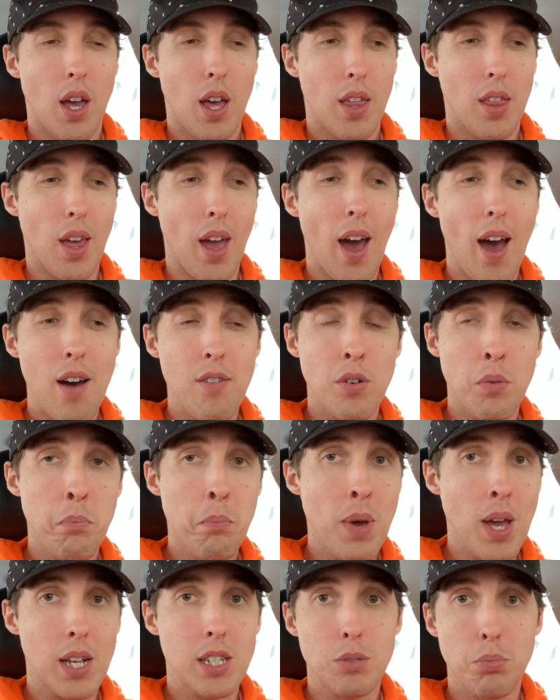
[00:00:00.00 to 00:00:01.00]
They have a
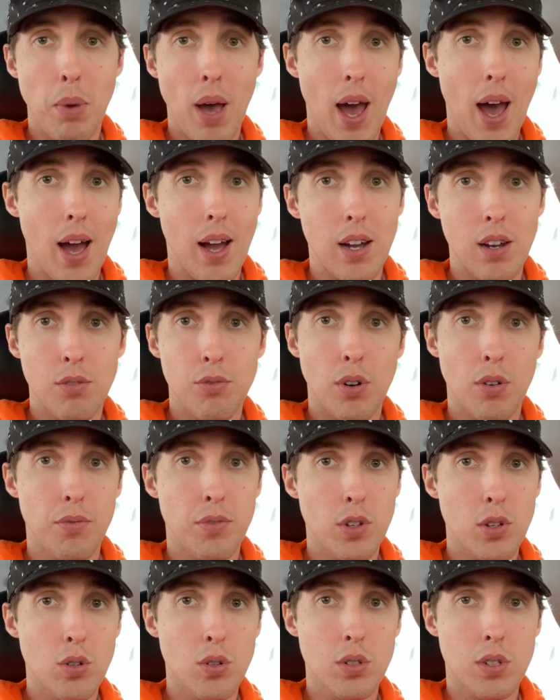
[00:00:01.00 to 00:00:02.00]
mixed bag of
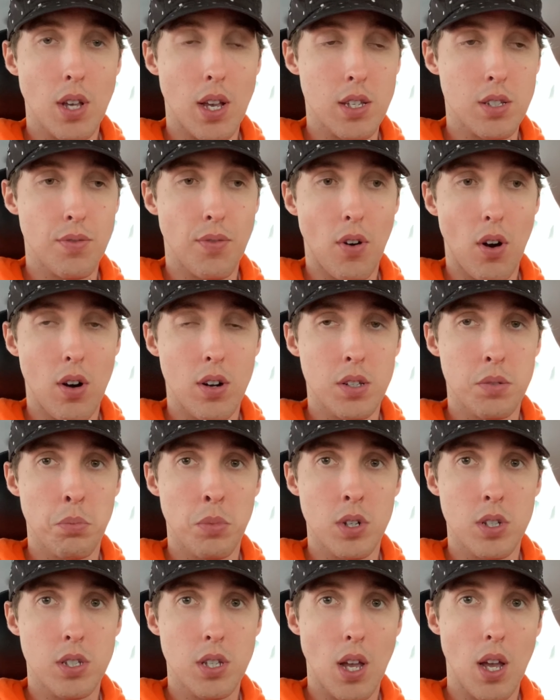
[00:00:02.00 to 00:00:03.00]
reviews as far as
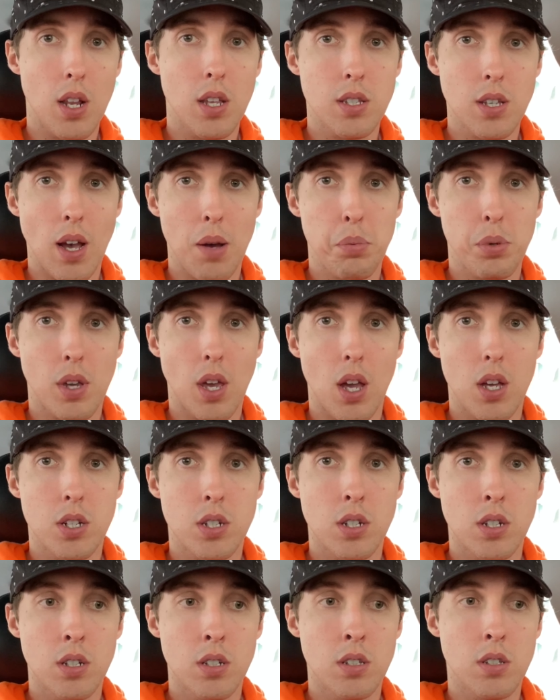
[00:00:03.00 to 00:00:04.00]
Mercedes
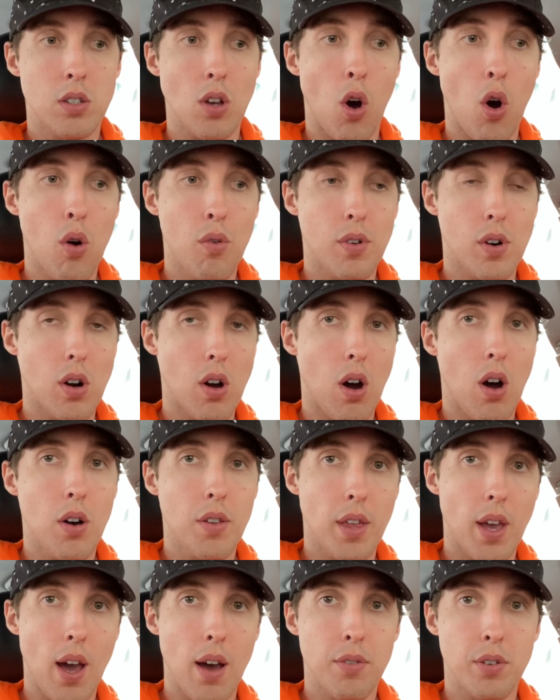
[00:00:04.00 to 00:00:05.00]
applications. Overall,
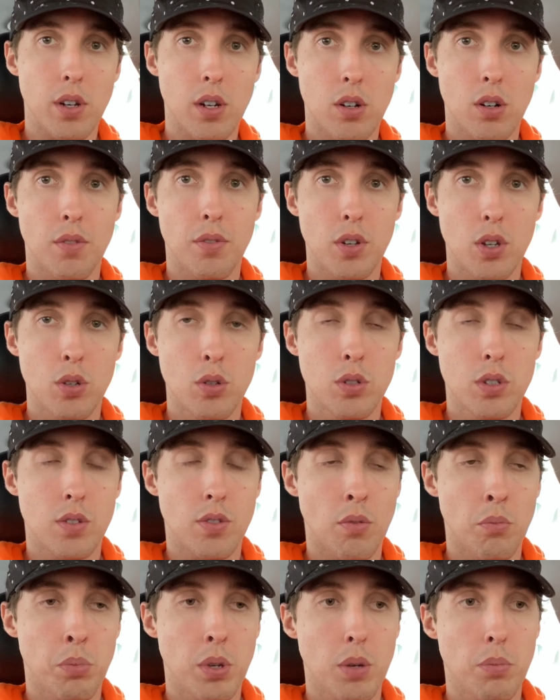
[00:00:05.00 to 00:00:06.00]
they have good reviews
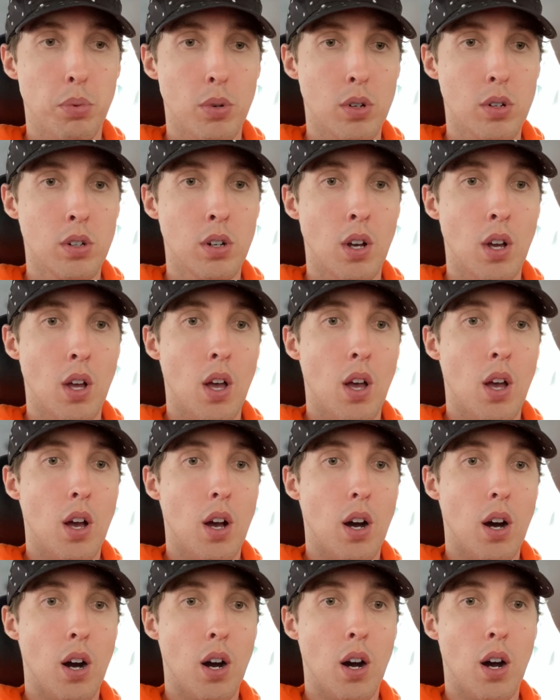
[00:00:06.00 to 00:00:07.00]
from people,
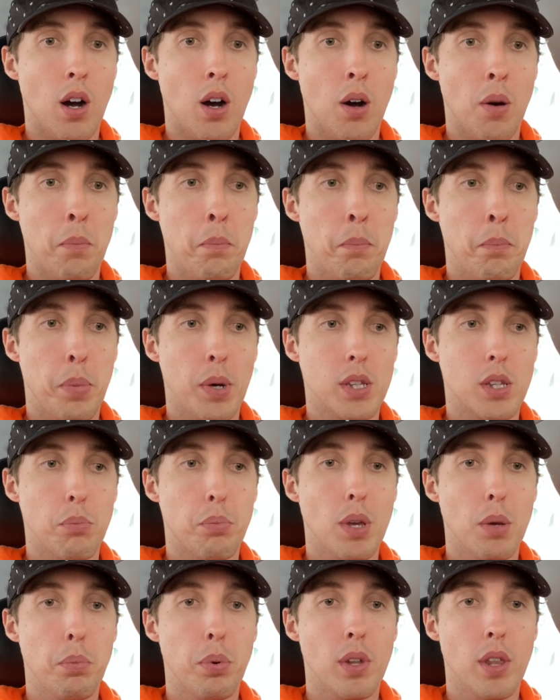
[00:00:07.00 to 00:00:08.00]
but the
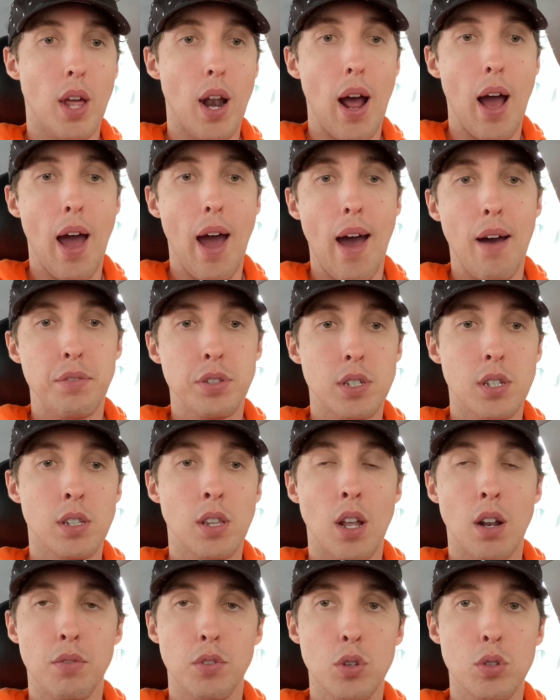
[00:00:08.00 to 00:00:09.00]
people that I have seen
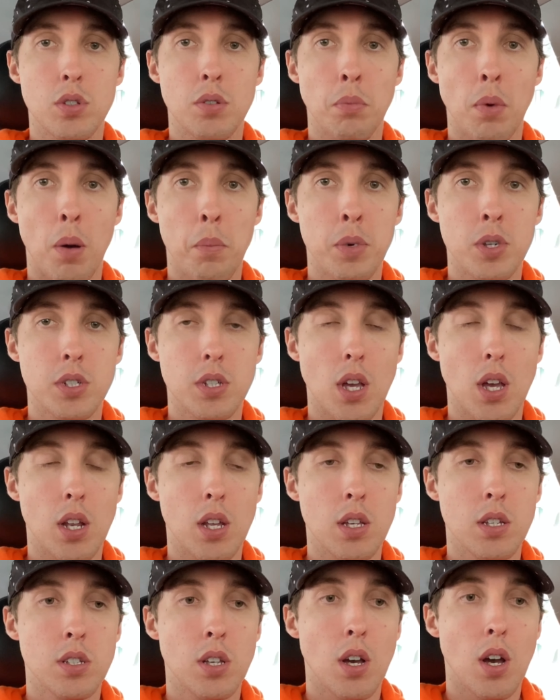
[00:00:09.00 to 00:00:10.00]
that have used them on
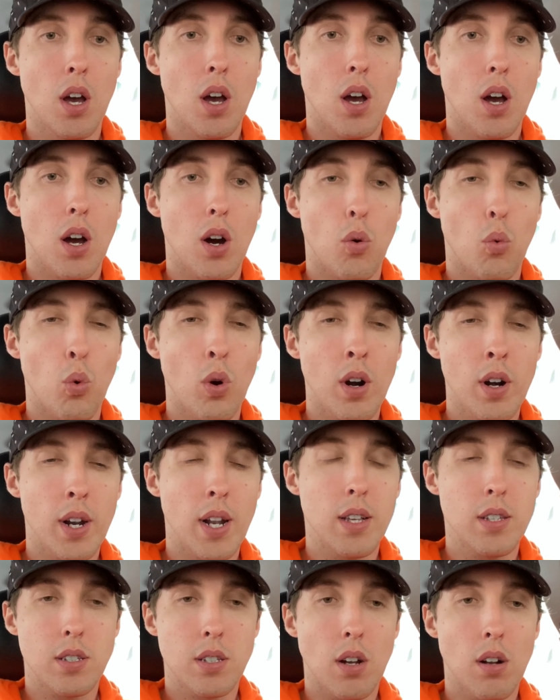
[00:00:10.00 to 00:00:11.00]
Mercedes weren't
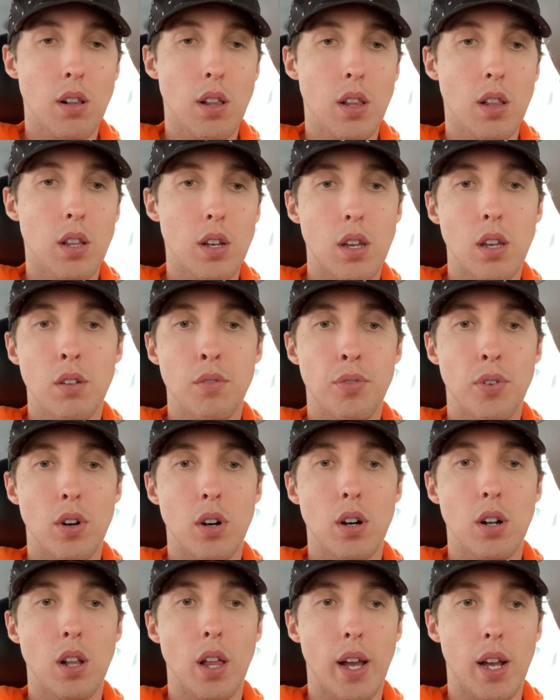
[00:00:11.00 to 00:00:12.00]
necessarily looking
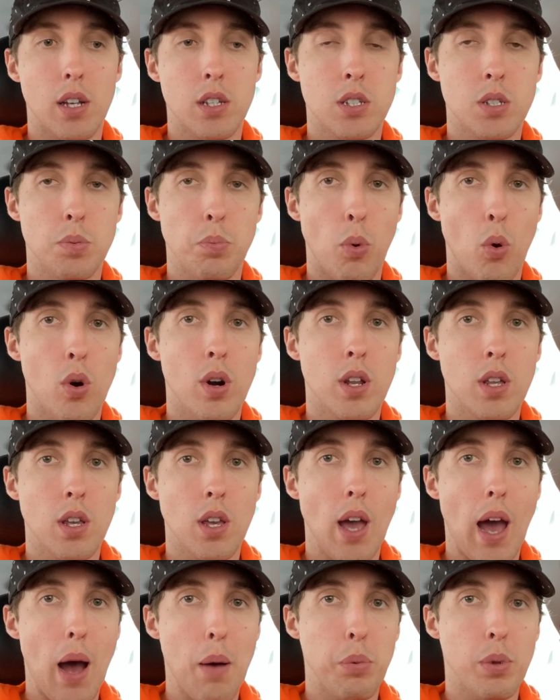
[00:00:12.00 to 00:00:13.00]
for like a
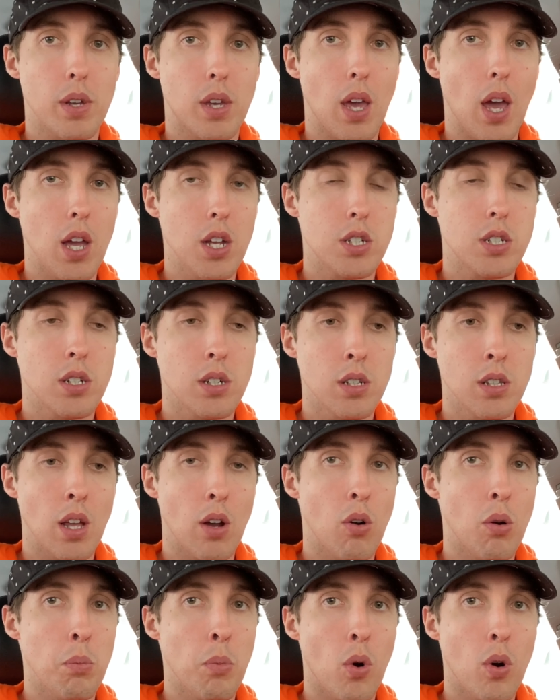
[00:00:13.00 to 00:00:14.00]
sporty application.
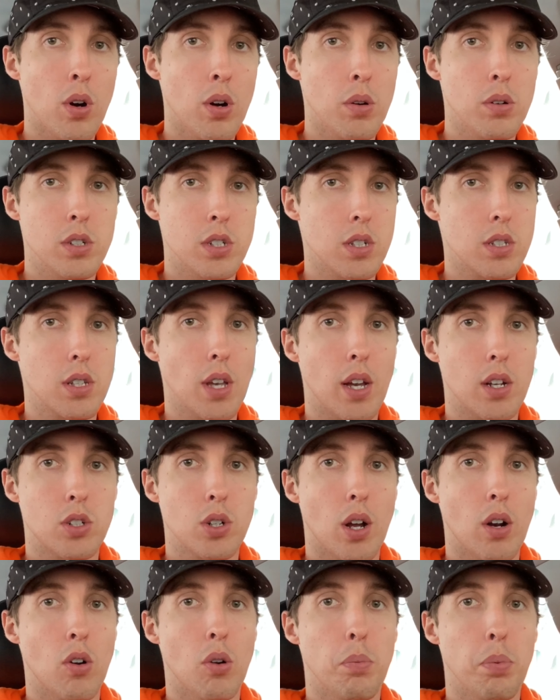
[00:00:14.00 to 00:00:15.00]
They were more just like
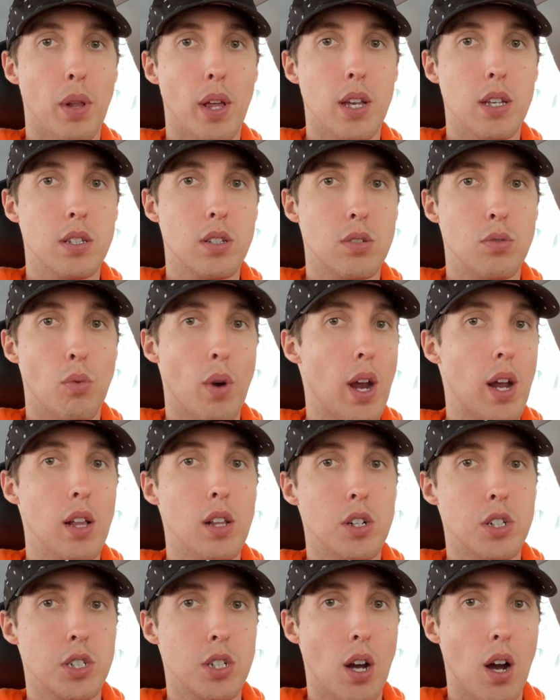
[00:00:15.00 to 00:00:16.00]
trying to replace
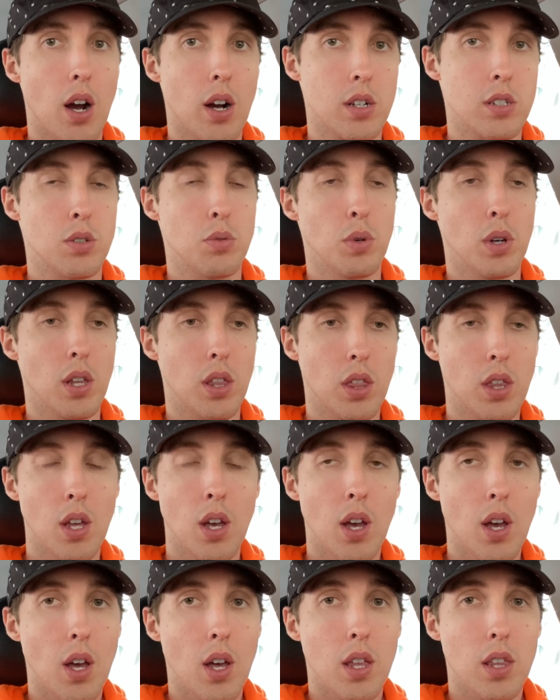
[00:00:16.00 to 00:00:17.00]
regular shocks with
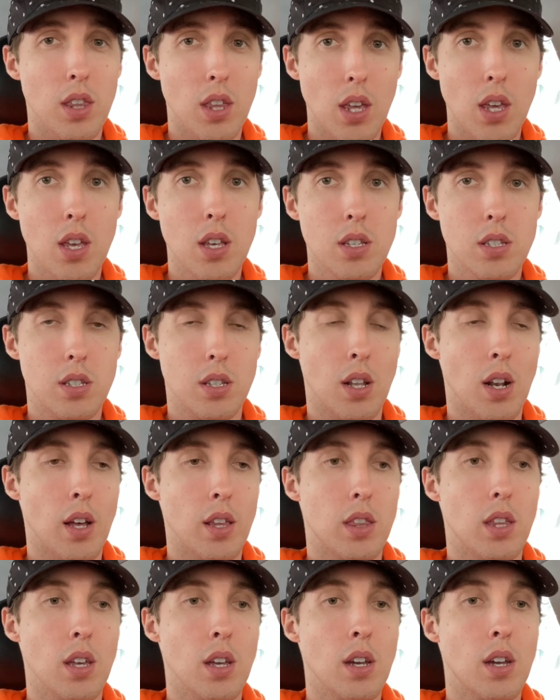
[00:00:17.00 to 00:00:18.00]
these, and I
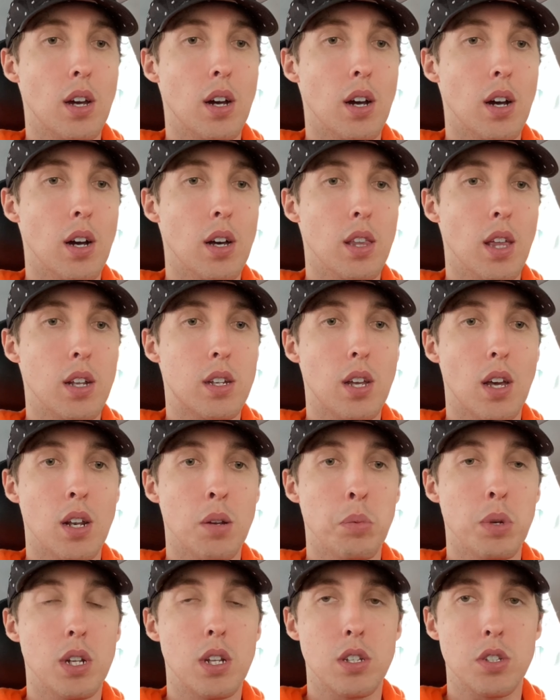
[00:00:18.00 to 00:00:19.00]
think they tend
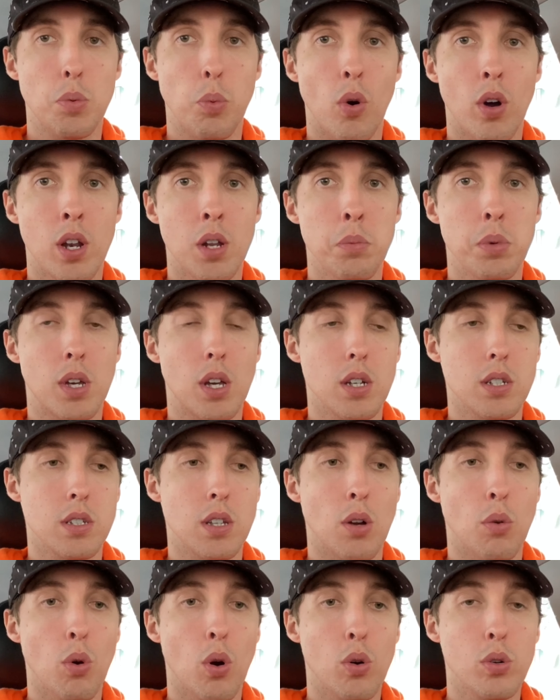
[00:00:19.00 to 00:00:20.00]
to be disappointed because
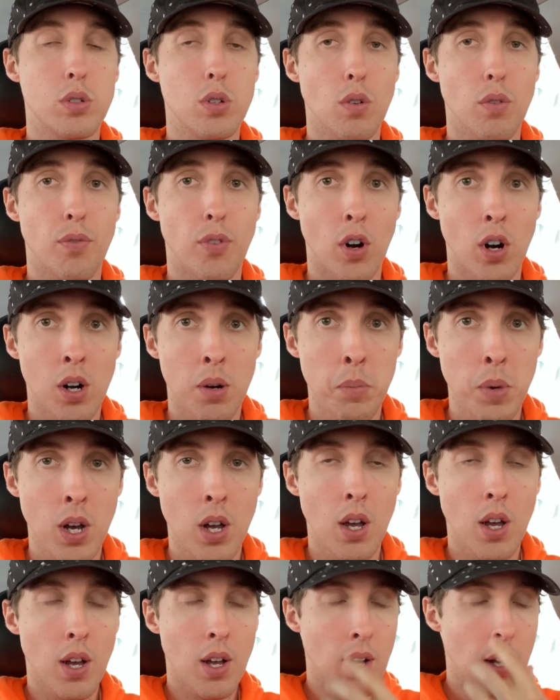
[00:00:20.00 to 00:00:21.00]
they rode too
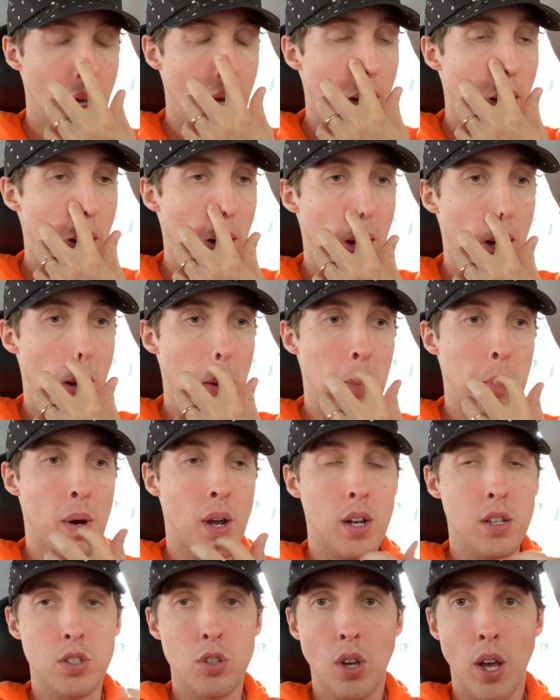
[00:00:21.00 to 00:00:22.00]
firm.
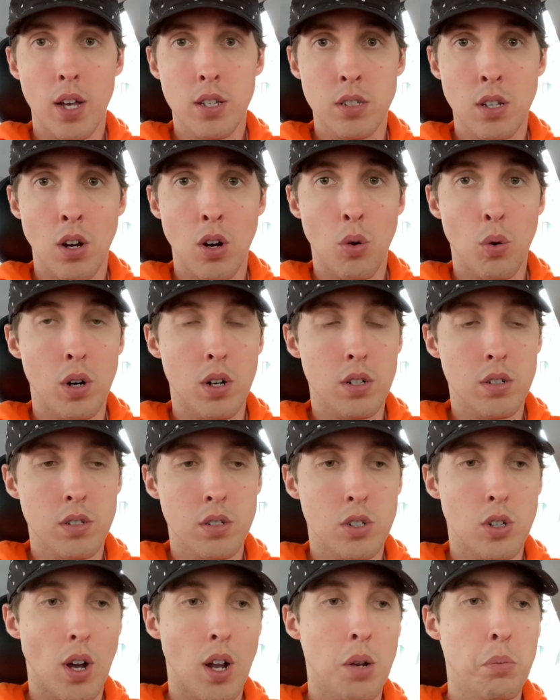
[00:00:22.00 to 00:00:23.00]
But as you guys know, we're
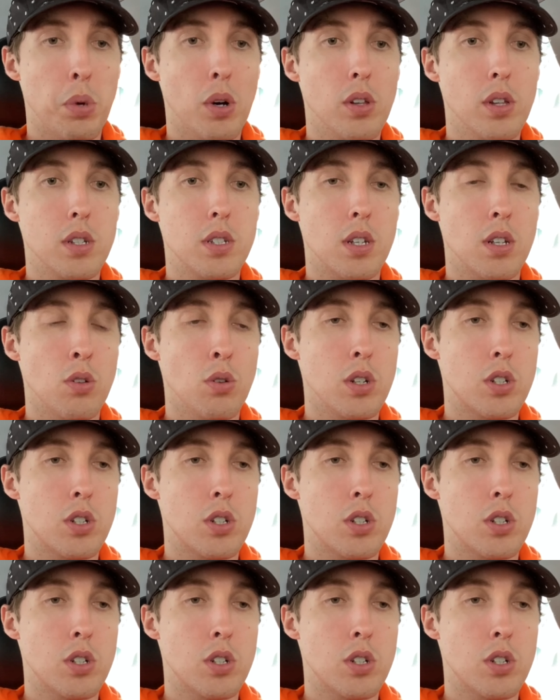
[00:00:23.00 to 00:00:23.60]
trying to build this into a